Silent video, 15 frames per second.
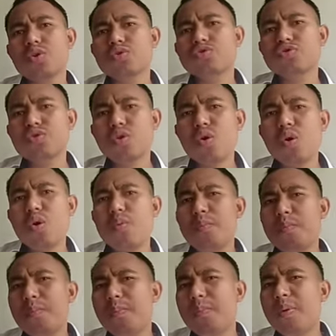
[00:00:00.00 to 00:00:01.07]
So
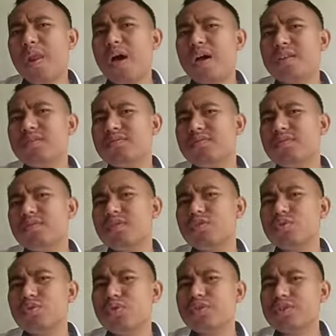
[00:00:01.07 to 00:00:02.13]
plant,
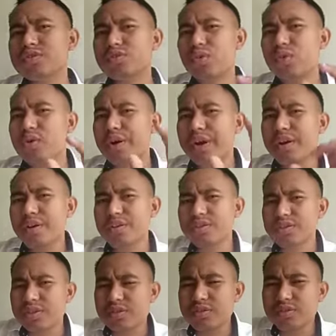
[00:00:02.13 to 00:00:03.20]
you know, the solar
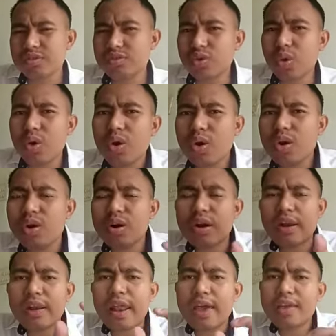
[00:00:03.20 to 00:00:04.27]
energy, solar
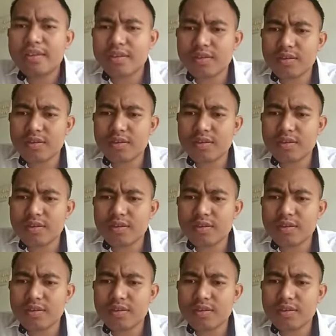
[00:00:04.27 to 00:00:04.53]
light,